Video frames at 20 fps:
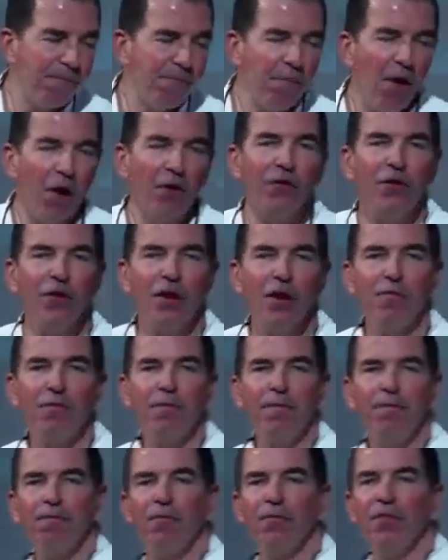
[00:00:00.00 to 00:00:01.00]
most
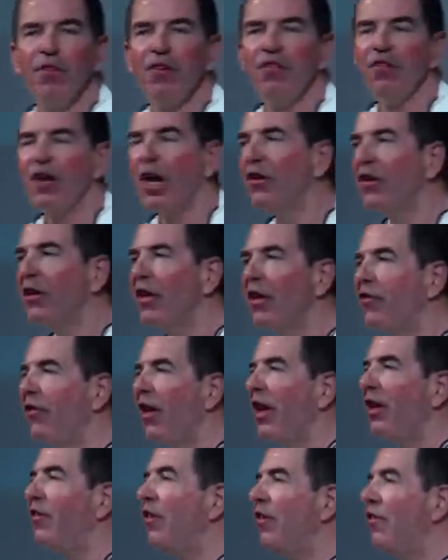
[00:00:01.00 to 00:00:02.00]
of the
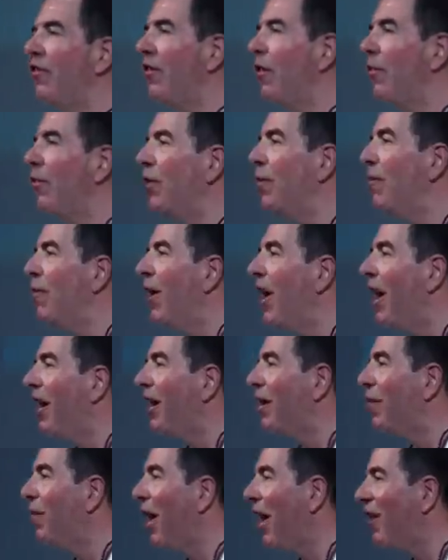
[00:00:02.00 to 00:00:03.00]
generalizations that we
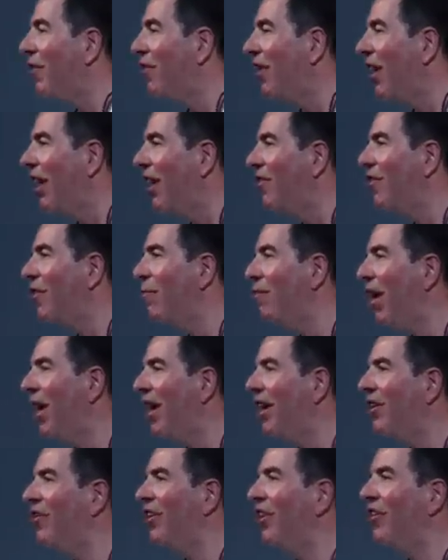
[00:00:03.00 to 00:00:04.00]
make about change and
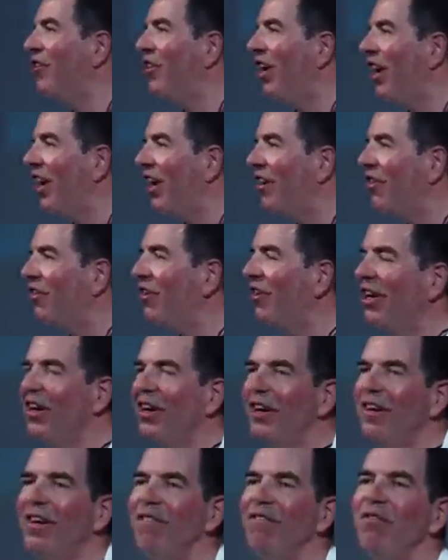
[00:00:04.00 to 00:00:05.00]
managing change
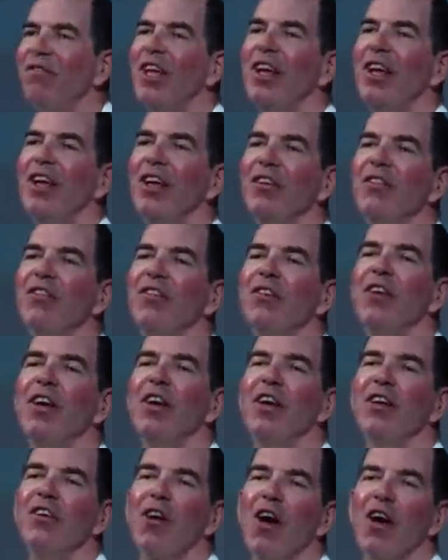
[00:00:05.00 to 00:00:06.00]
is
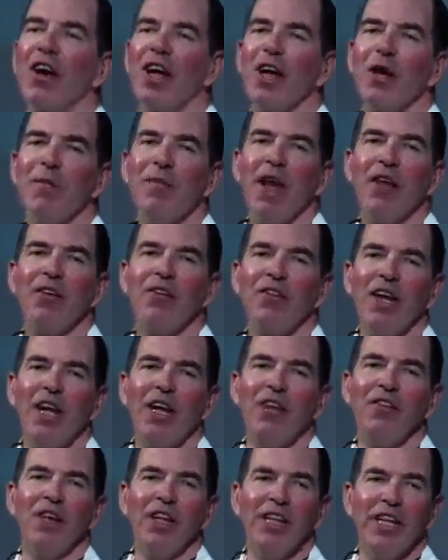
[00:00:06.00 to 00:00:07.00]
talking about
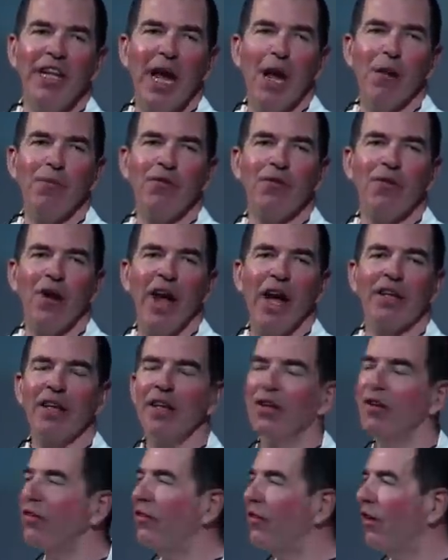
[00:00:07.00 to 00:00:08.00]
change in the abstract,
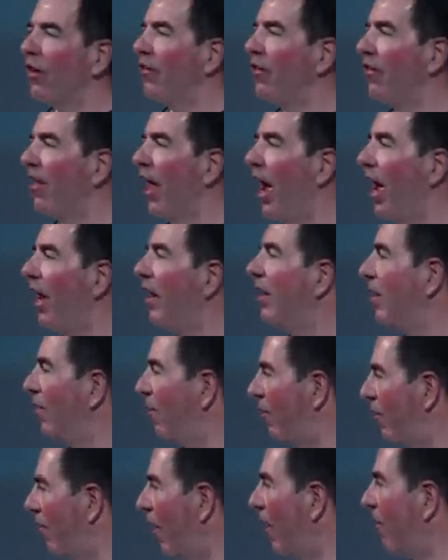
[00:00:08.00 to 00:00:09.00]
and it's just that,
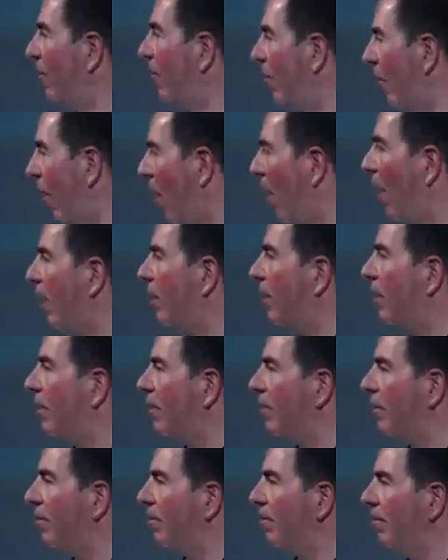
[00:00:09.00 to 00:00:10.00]
it's just talk.
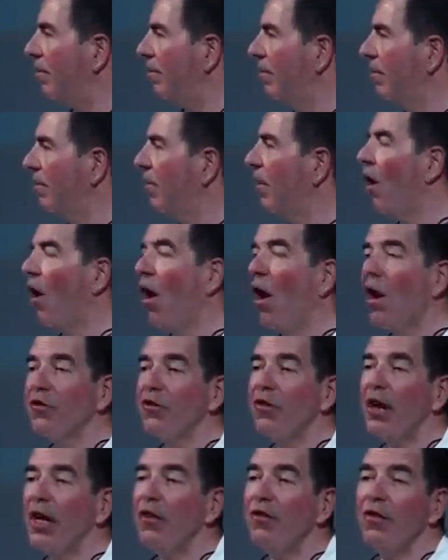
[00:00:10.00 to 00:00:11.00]
All
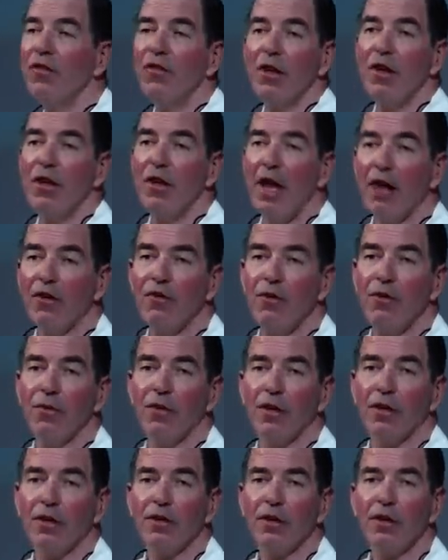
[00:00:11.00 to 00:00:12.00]
change is
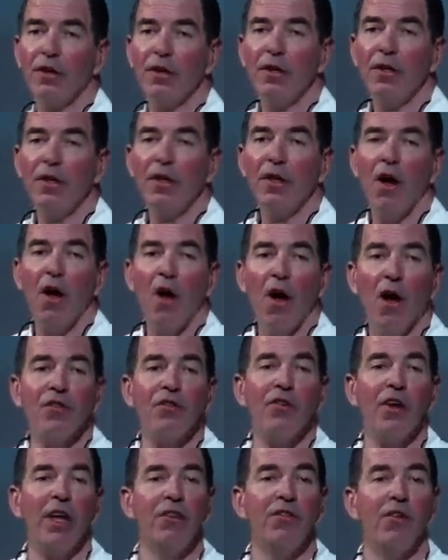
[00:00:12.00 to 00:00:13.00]
contextual. All
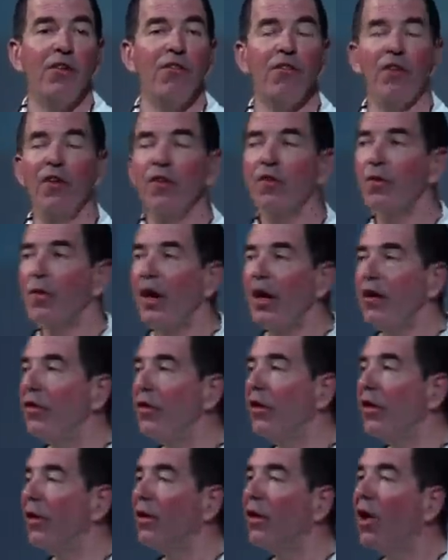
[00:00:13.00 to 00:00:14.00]
change is
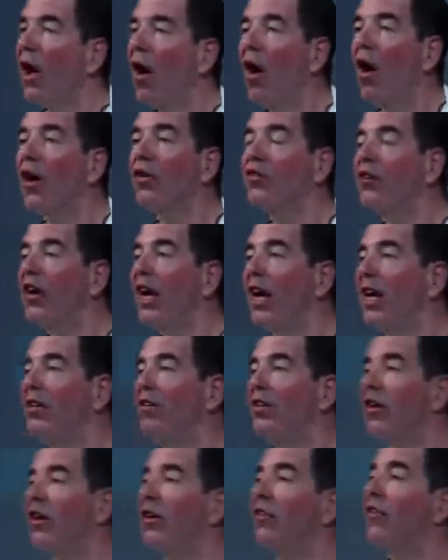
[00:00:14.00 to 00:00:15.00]
situational. All
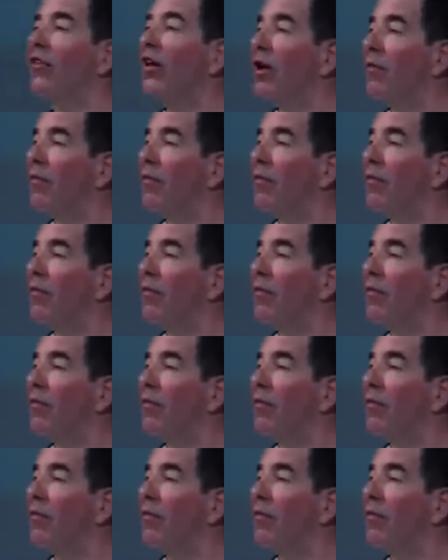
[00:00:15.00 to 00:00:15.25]
change is